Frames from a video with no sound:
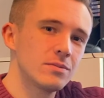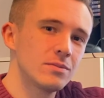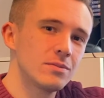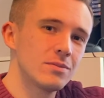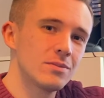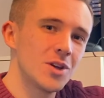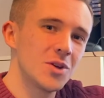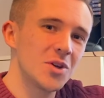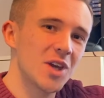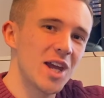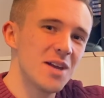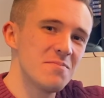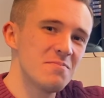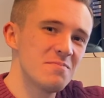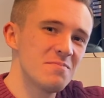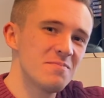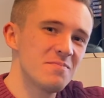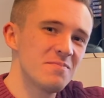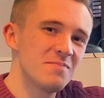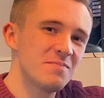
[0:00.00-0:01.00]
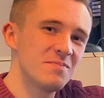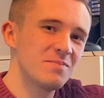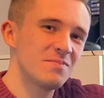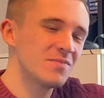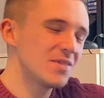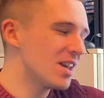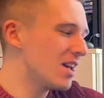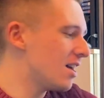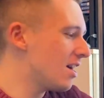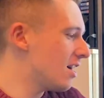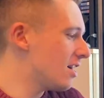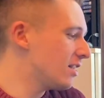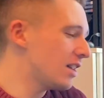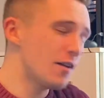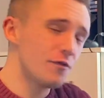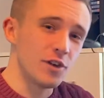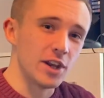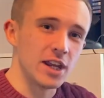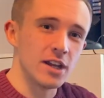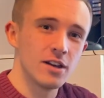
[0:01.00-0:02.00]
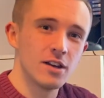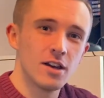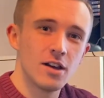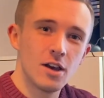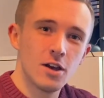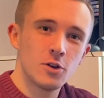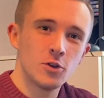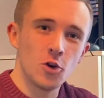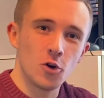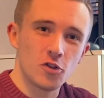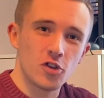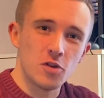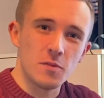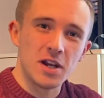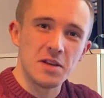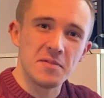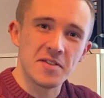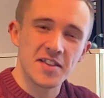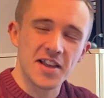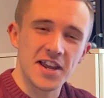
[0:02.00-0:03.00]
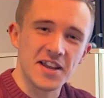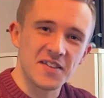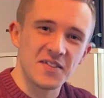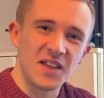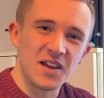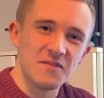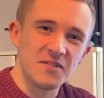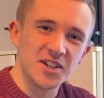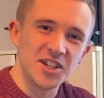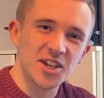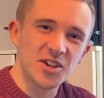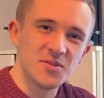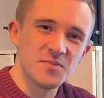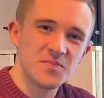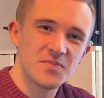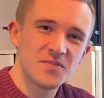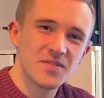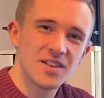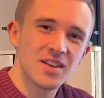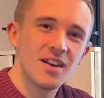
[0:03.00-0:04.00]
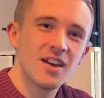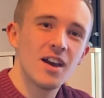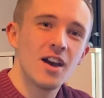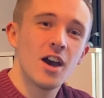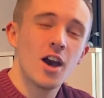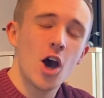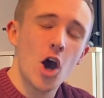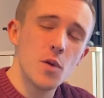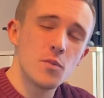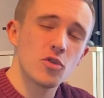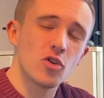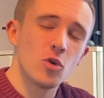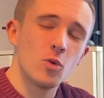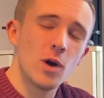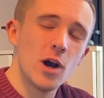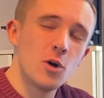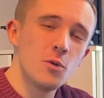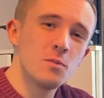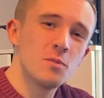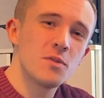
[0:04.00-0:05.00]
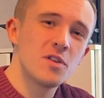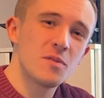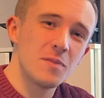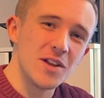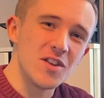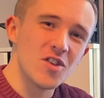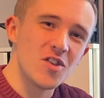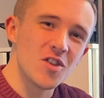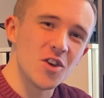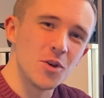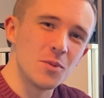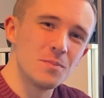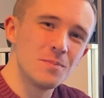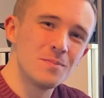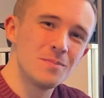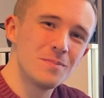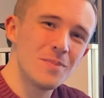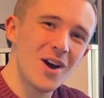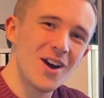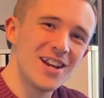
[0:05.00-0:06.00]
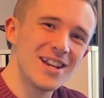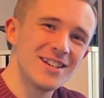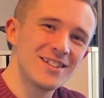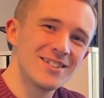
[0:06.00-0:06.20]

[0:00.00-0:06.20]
Okay? Lovely. Not too many mistakes in that video. Hope you're all well. Speak to you soon. Bye.